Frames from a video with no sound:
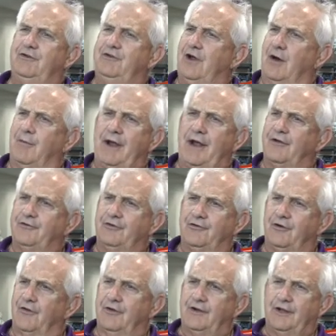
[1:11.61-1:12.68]
dumbasses
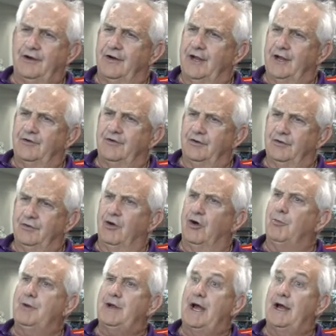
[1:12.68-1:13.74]
on the internet who
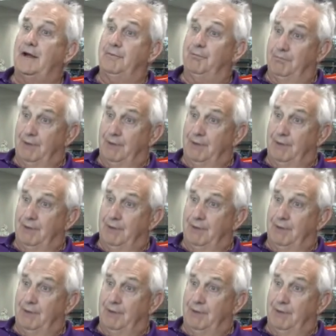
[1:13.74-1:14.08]
told me I could